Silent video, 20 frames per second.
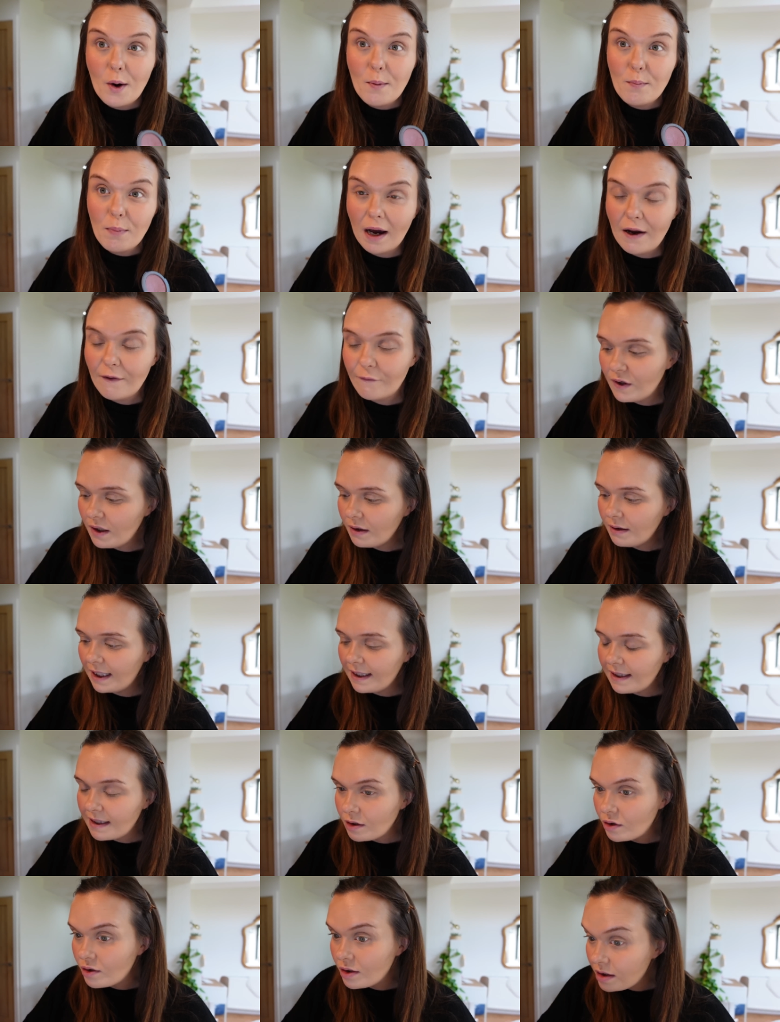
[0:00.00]
But I feel
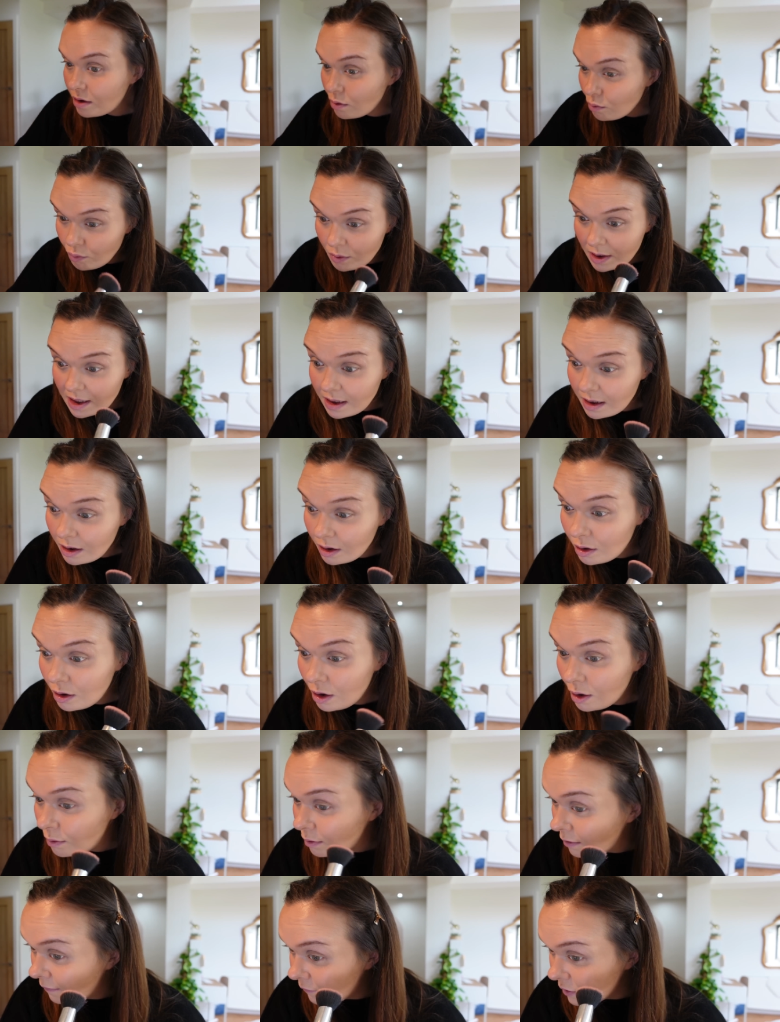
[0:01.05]
like it's just a really
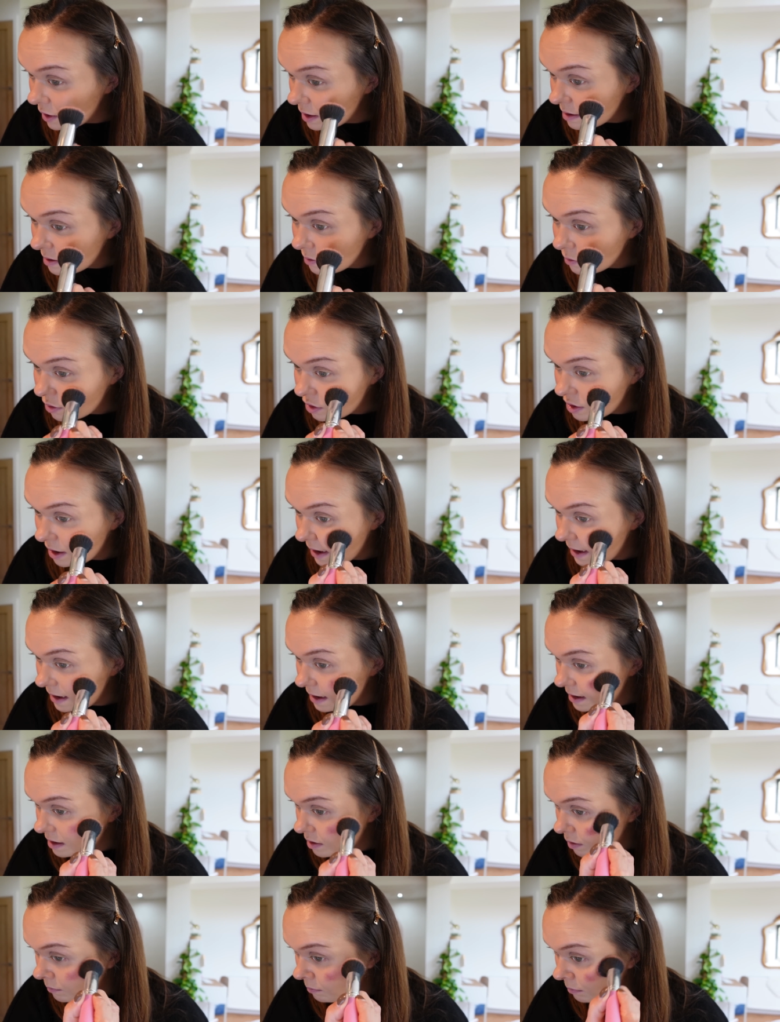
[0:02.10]
universal
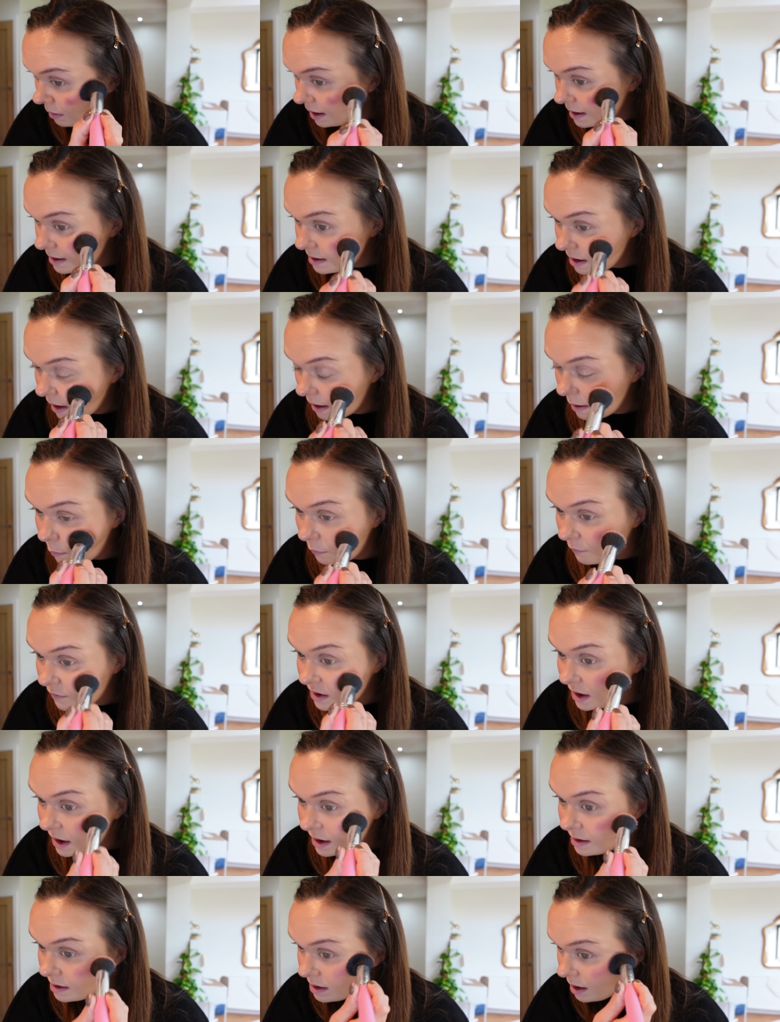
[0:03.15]
shade on my type of
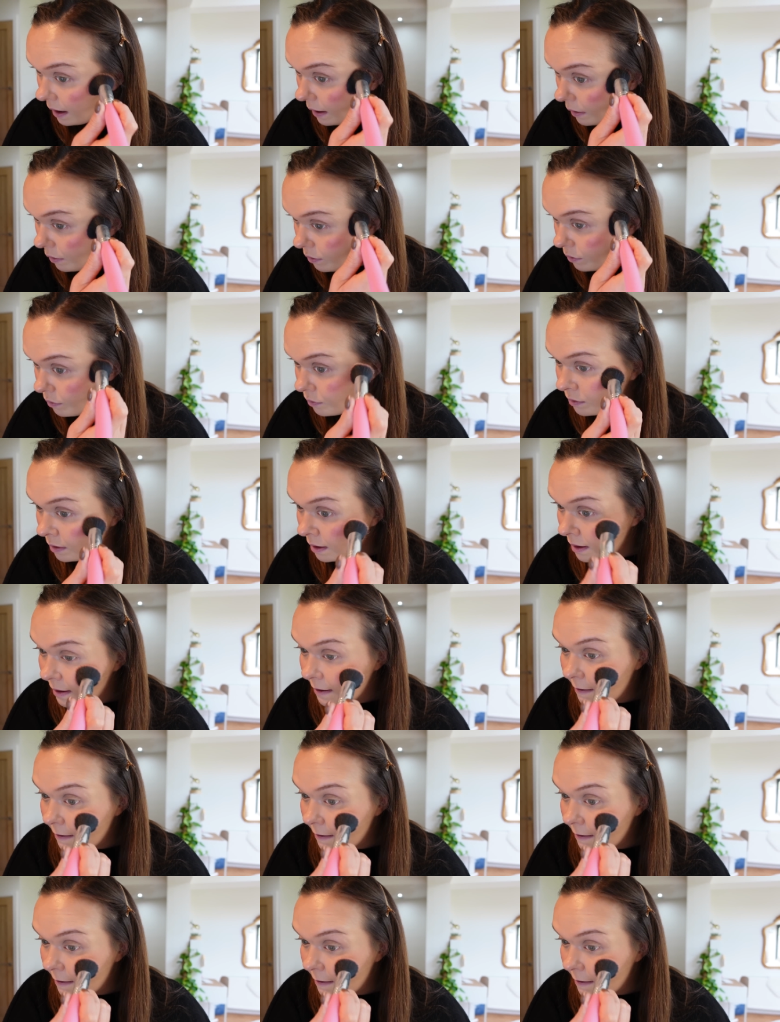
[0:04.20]
skin tone,